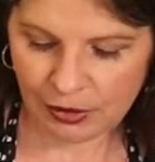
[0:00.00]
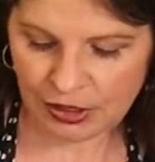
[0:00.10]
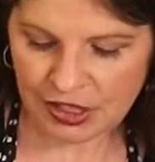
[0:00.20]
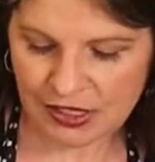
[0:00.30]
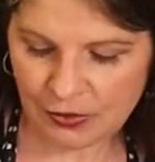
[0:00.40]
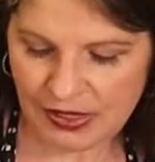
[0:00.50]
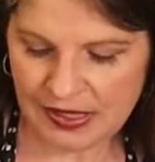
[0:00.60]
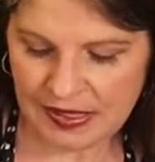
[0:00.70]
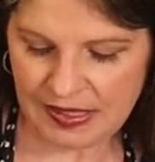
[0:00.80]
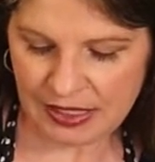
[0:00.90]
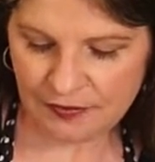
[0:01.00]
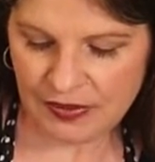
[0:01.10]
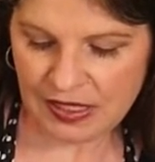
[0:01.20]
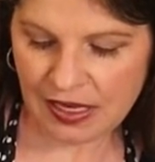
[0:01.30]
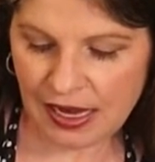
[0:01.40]
we're just going to
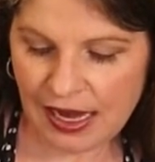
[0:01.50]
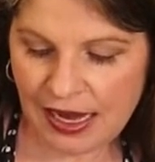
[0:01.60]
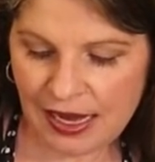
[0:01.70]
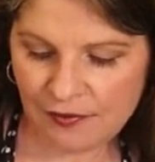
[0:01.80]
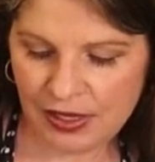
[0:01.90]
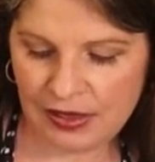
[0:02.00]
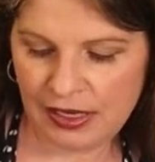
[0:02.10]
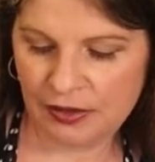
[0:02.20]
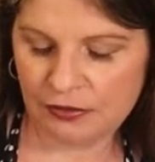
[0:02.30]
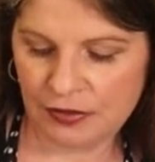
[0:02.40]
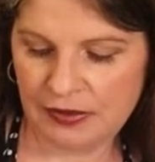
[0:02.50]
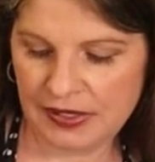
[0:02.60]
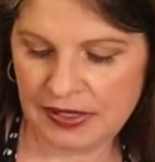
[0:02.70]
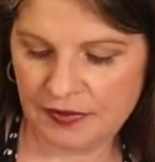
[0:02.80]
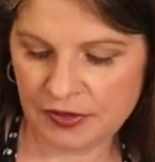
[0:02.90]
sift everything through the
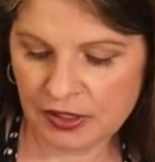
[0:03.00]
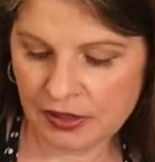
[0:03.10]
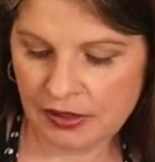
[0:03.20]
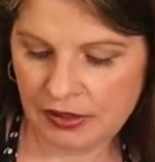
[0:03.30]
sifter.